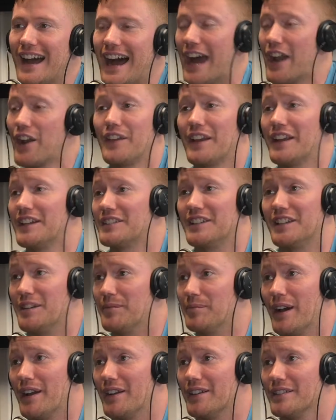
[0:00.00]
I don't think it's getting
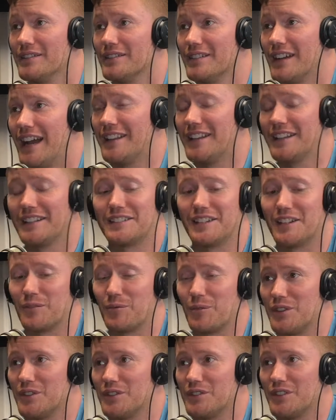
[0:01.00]
better. I think it's getting
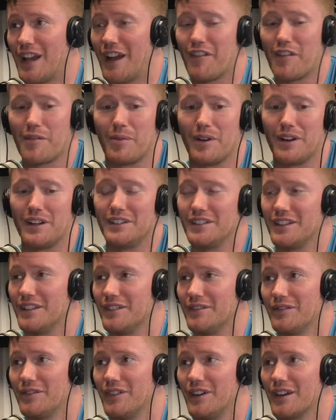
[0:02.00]
worse. Everybody's
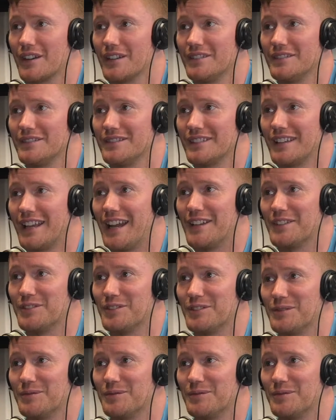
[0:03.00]
getting fucking canceled.